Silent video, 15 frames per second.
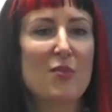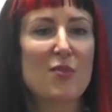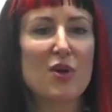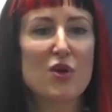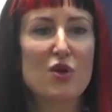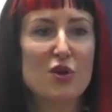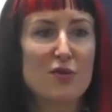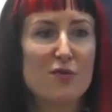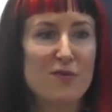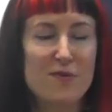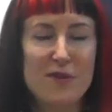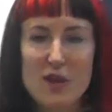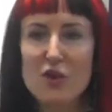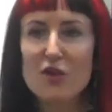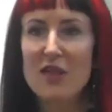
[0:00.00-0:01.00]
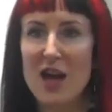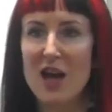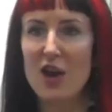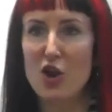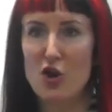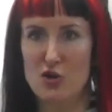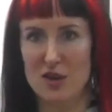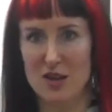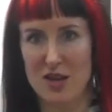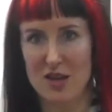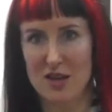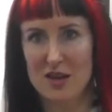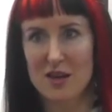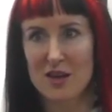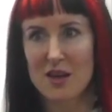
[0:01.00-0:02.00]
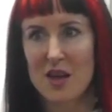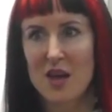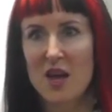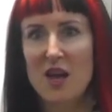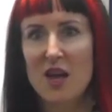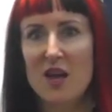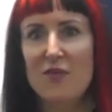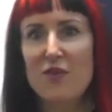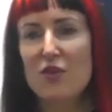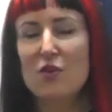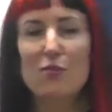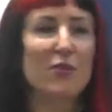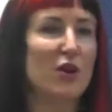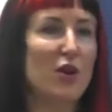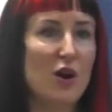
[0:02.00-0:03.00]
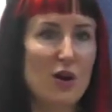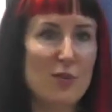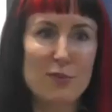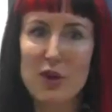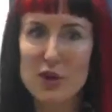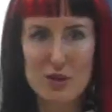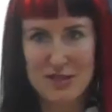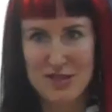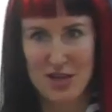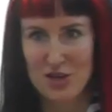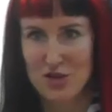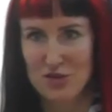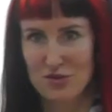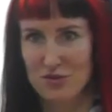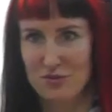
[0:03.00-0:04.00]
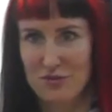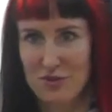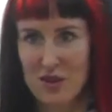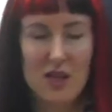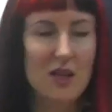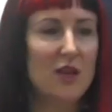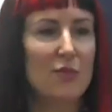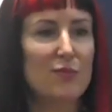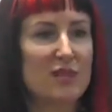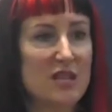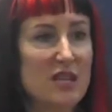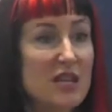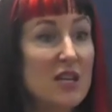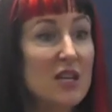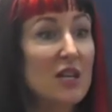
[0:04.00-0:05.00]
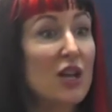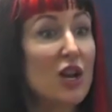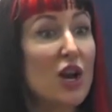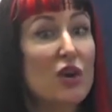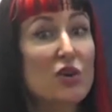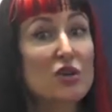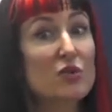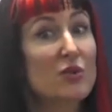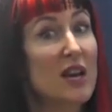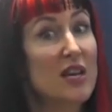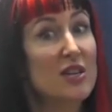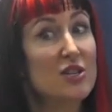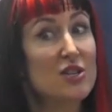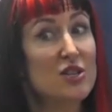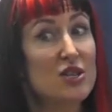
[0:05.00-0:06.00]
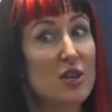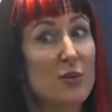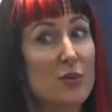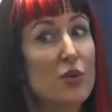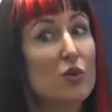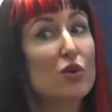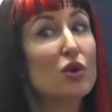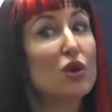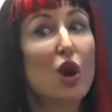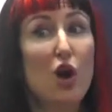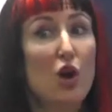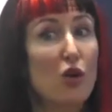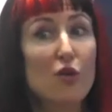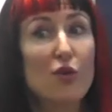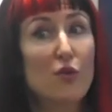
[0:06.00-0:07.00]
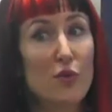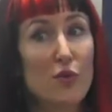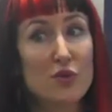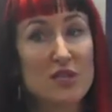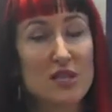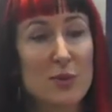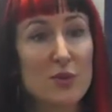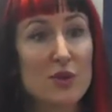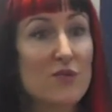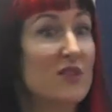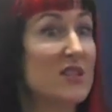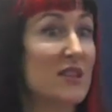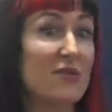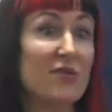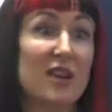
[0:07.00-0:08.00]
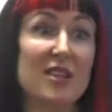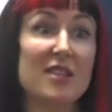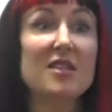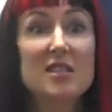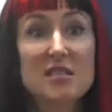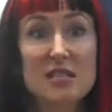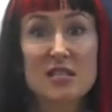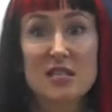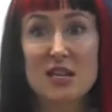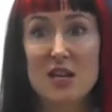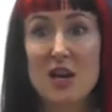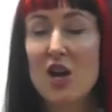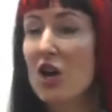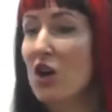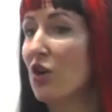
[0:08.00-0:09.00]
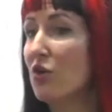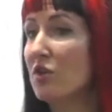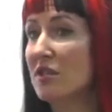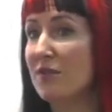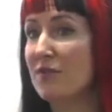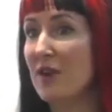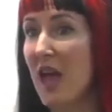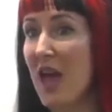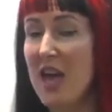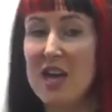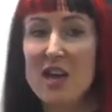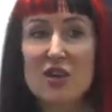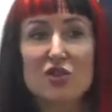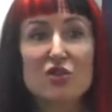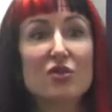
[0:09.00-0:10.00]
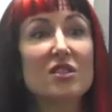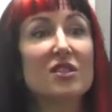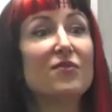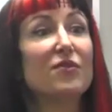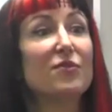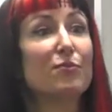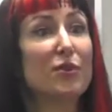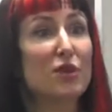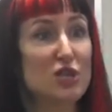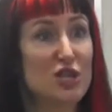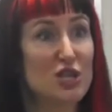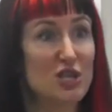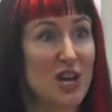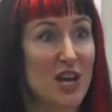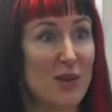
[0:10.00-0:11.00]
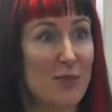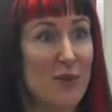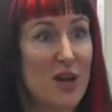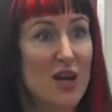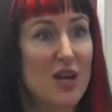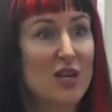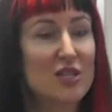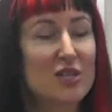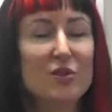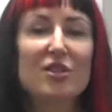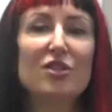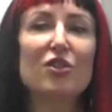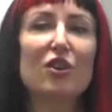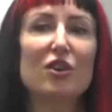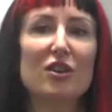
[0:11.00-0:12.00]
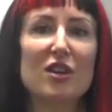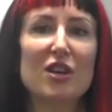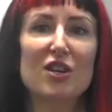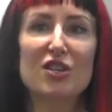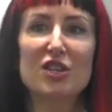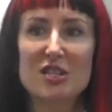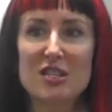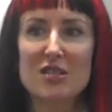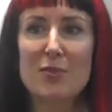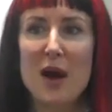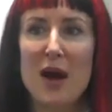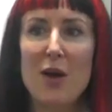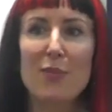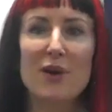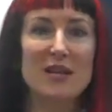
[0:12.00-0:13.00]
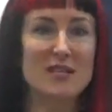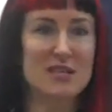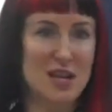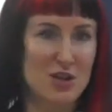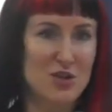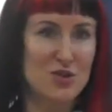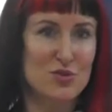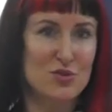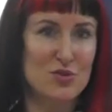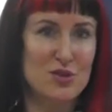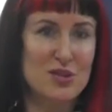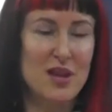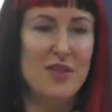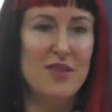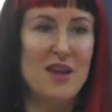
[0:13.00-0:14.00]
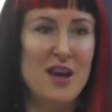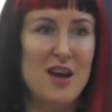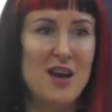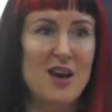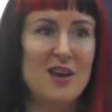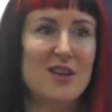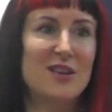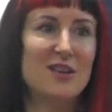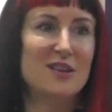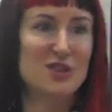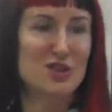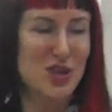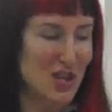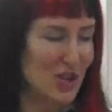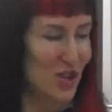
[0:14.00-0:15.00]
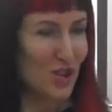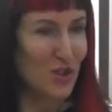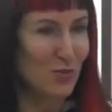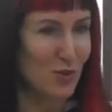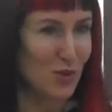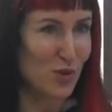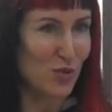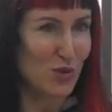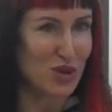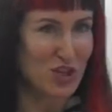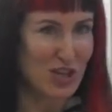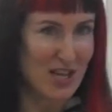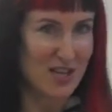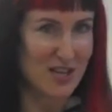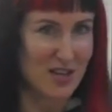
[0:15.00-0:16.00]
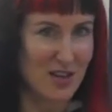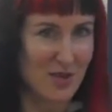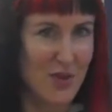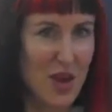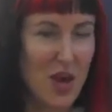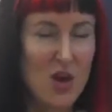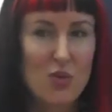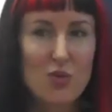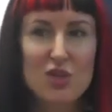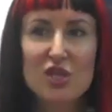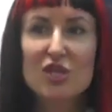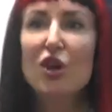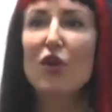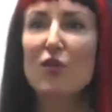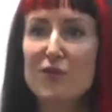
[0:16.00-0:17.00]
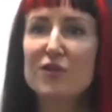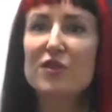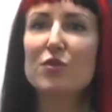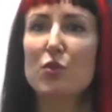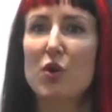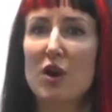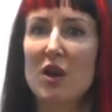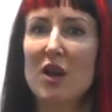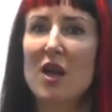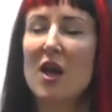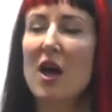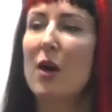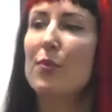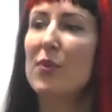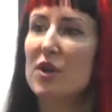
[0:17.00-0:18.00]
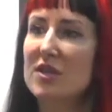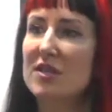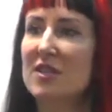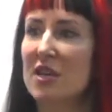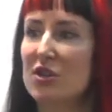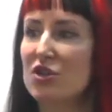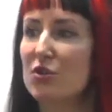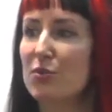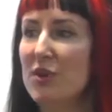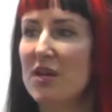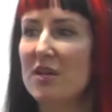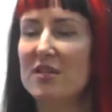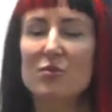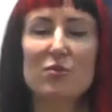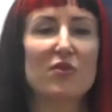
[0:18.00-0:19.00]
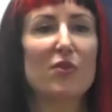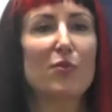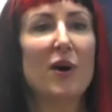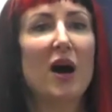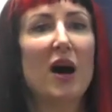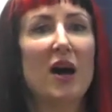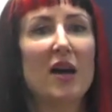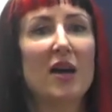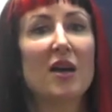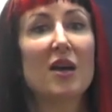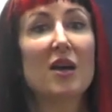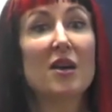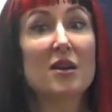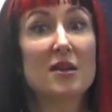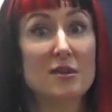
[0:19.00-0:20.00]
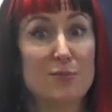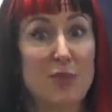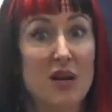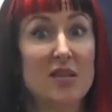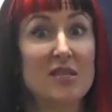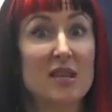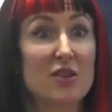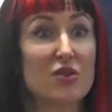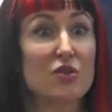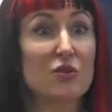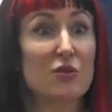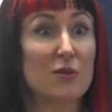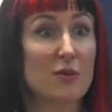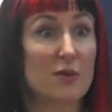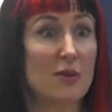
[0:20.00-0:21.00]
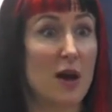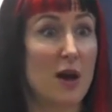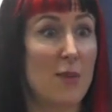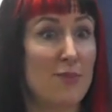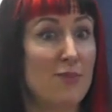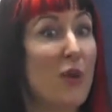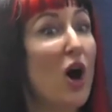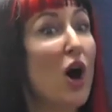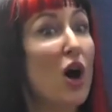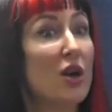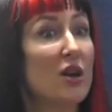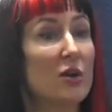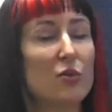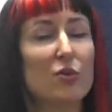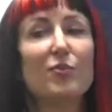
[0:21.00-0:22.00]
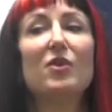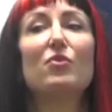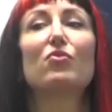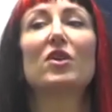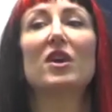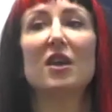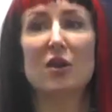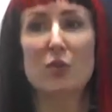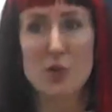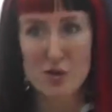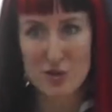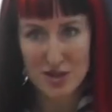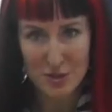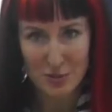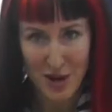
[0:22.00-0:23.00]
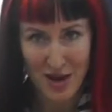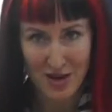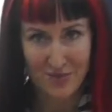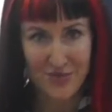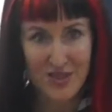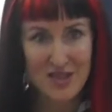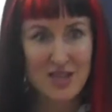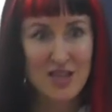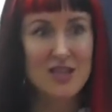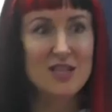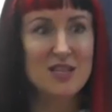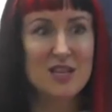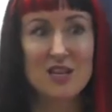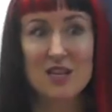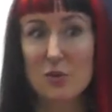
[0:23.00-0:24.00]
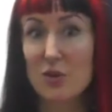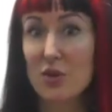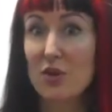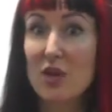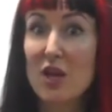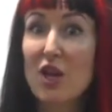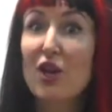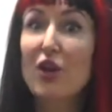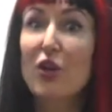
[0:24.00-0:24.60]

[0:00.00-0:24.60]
But you can feel that longing if you're monosexual in a particularly in a closed relationship. You could long for someone of a different ethnicity or a different age or a different body shape. So it's not just about bisexuals and their attraction to more than one gender, which is often what a monosexual person with a bisexual partner will be really worried about, this idea that we'll